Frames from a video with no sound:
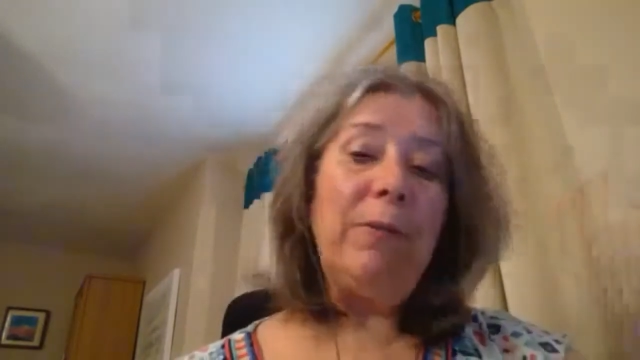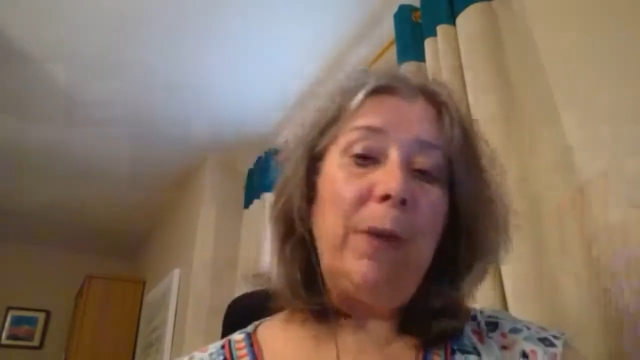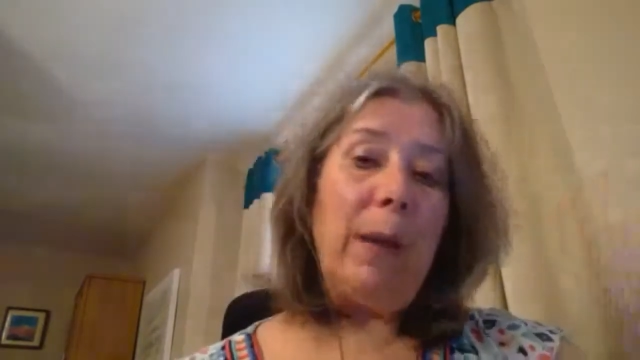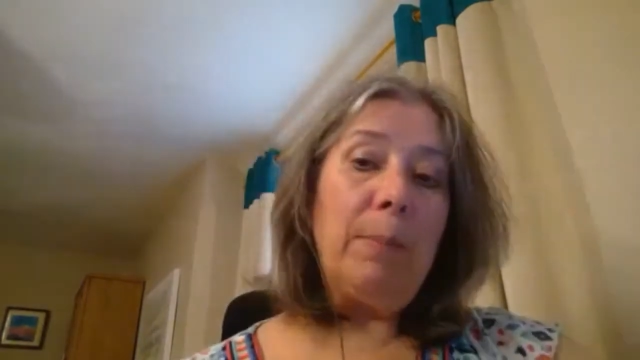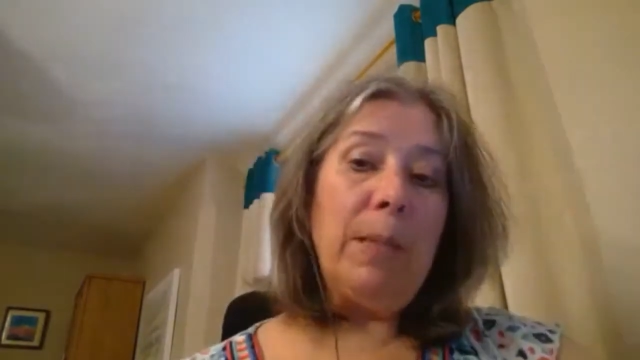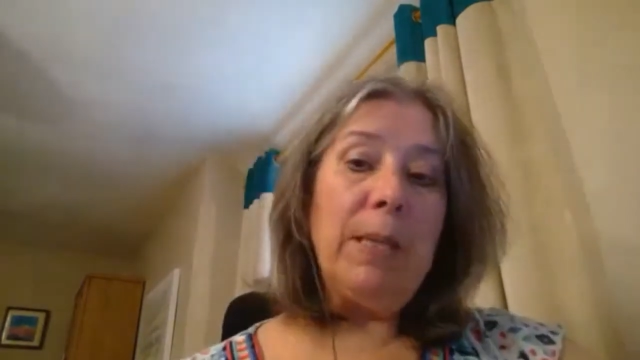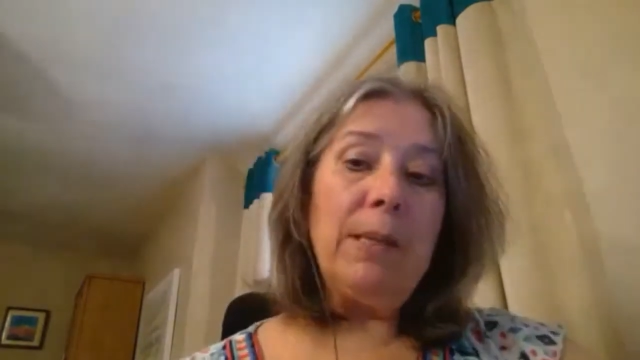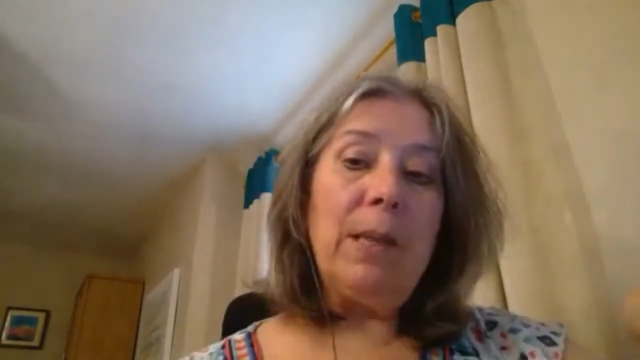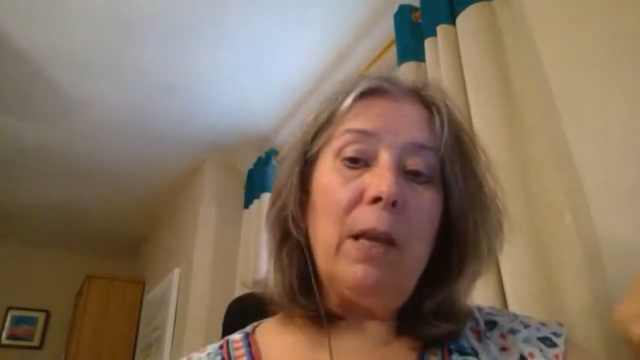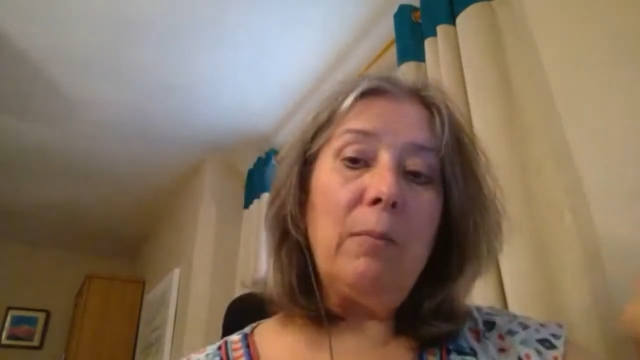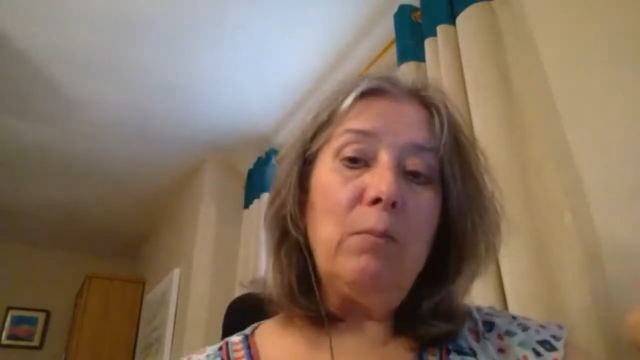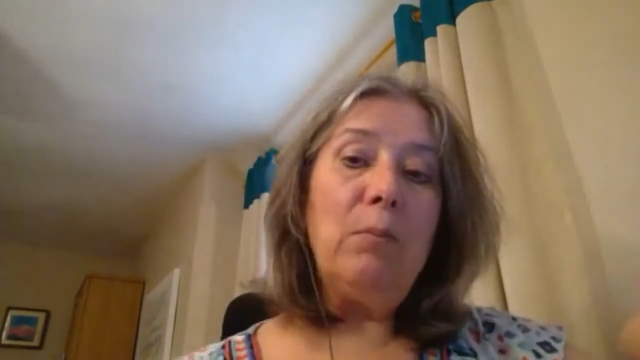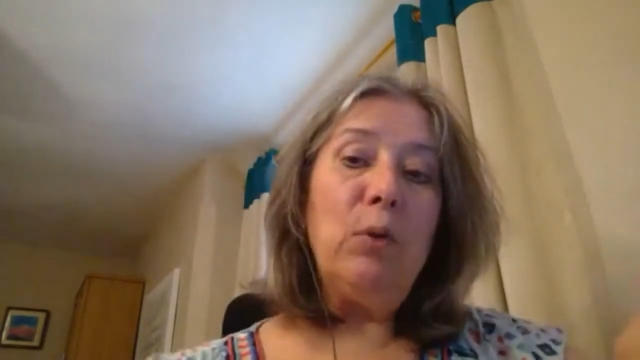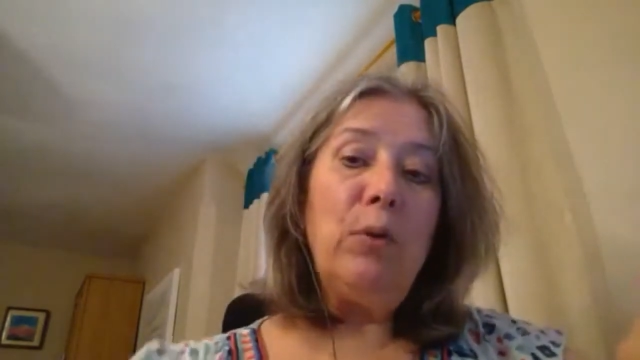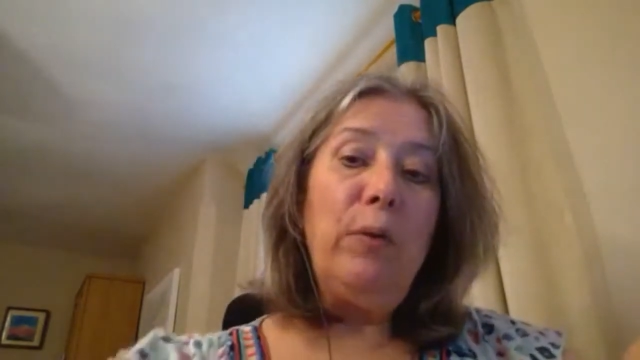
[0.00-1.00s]
families
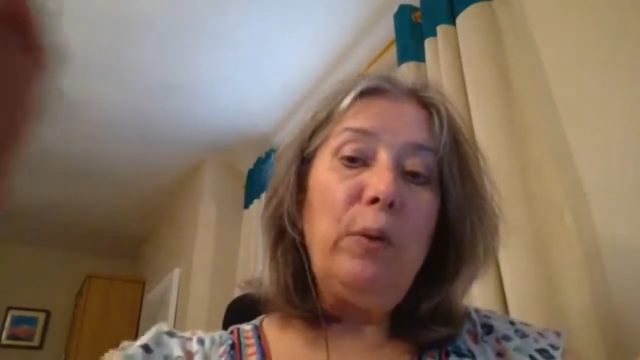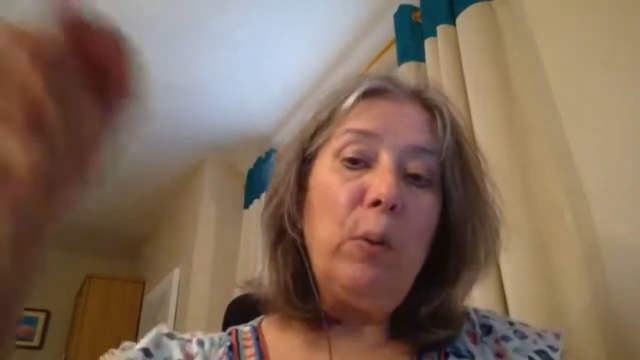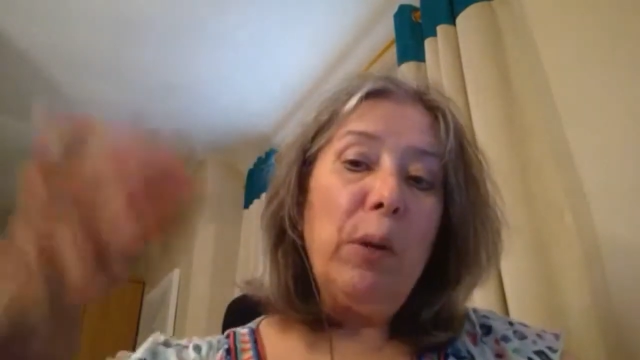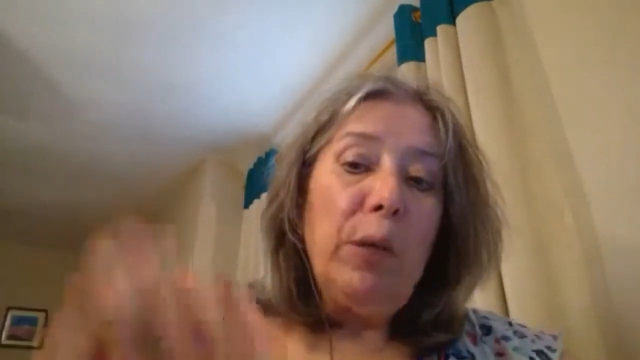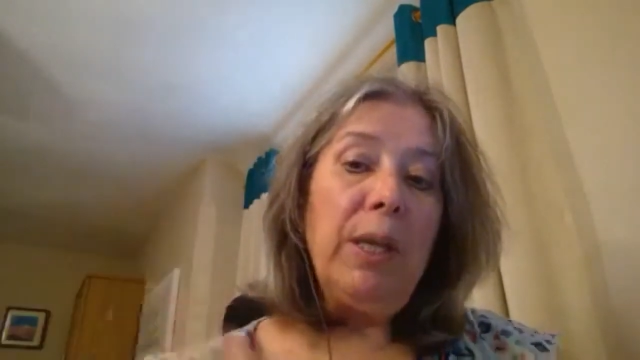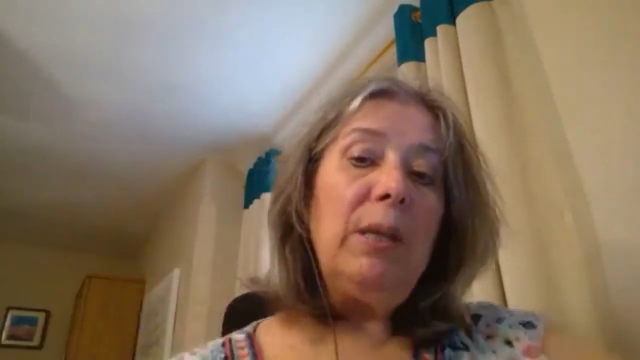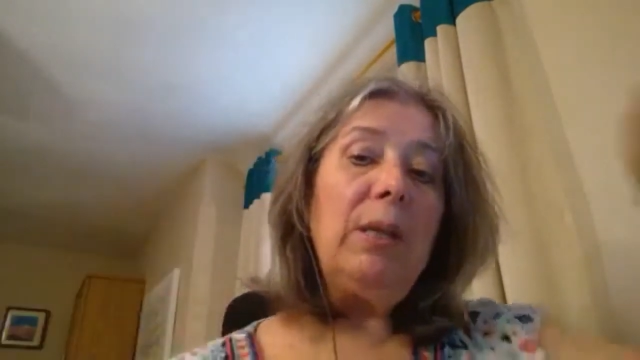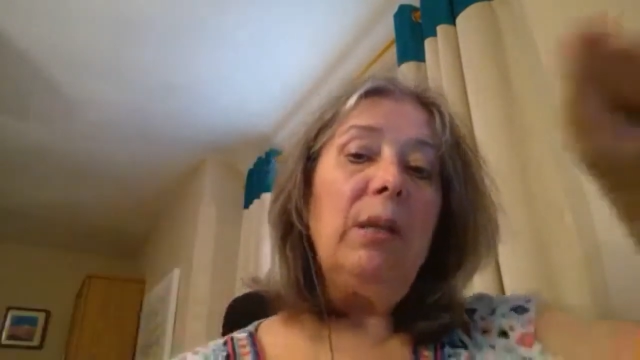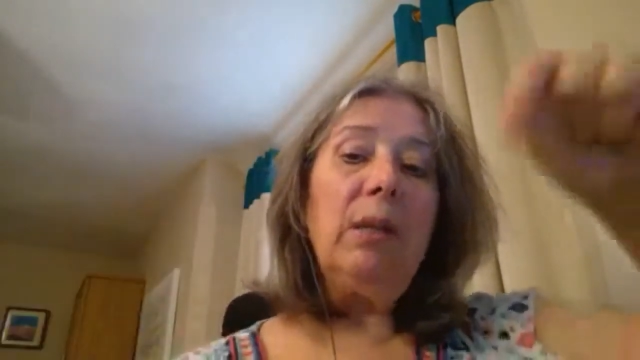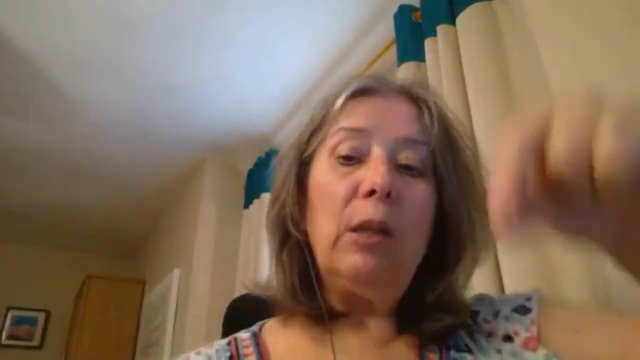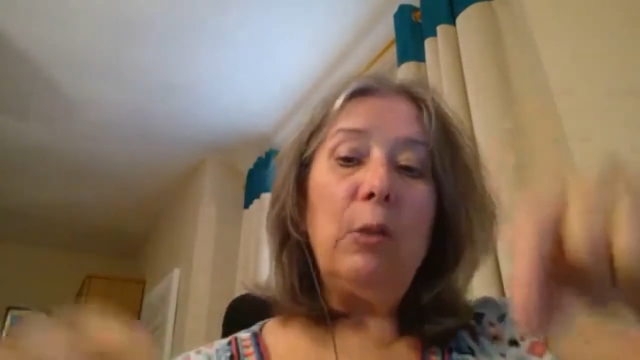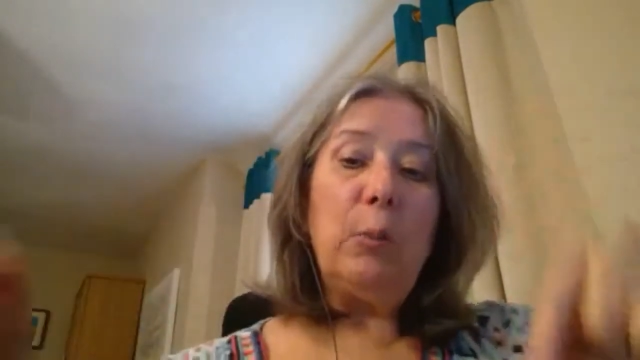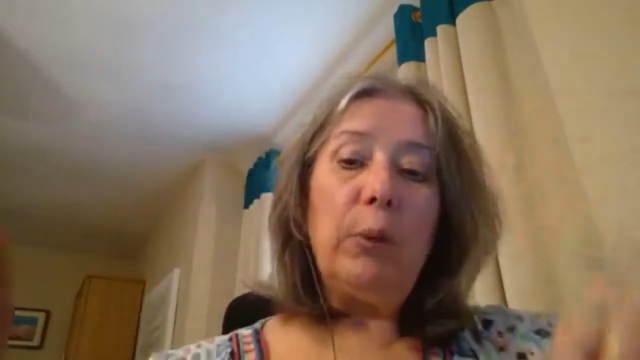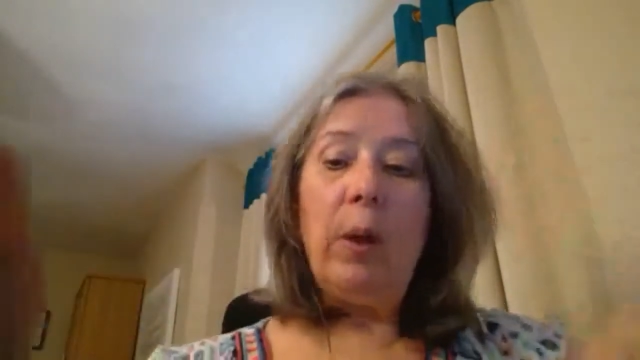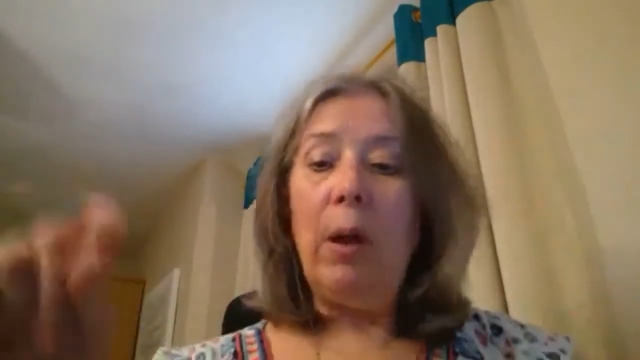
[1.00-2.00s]
that moved within
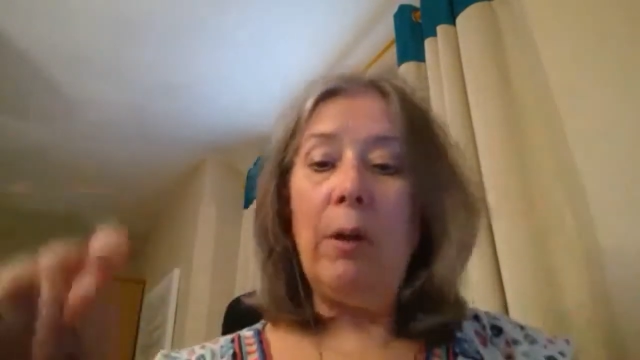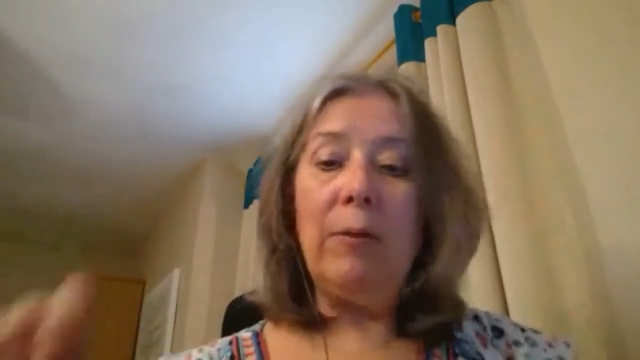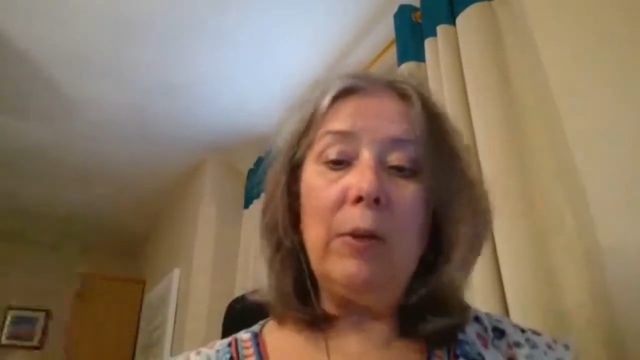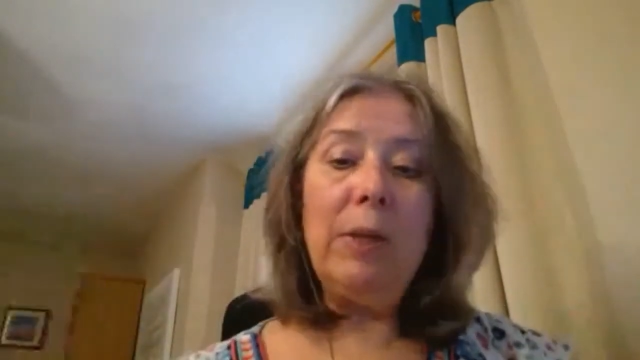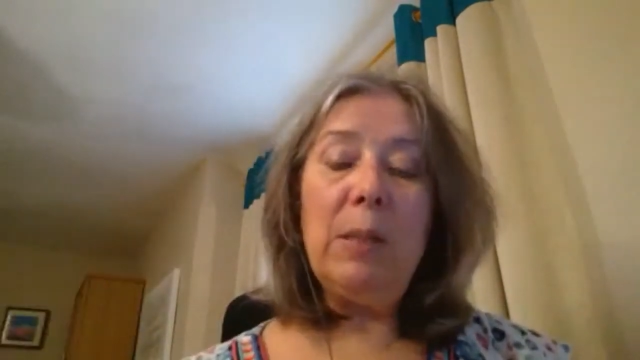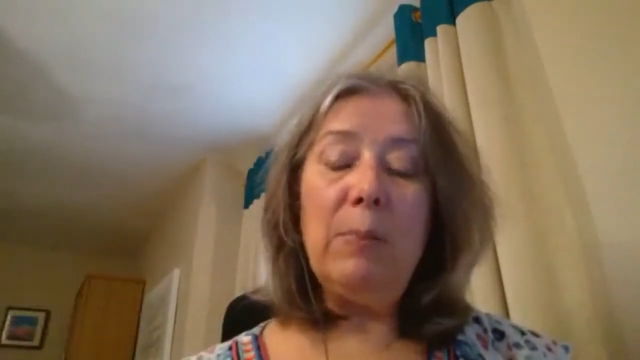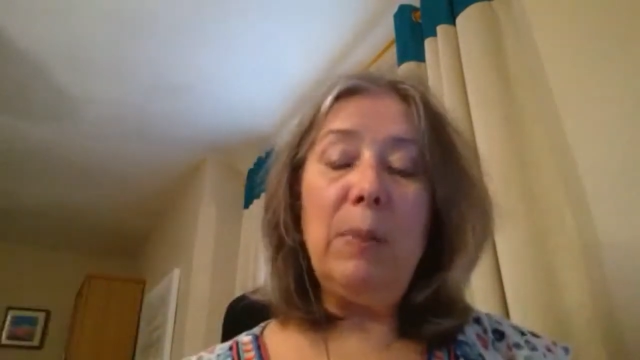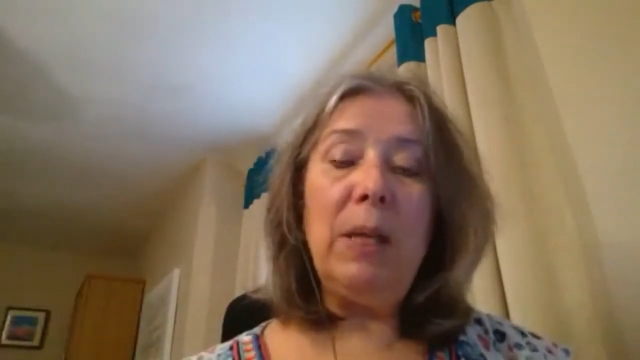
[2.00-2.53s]
the province,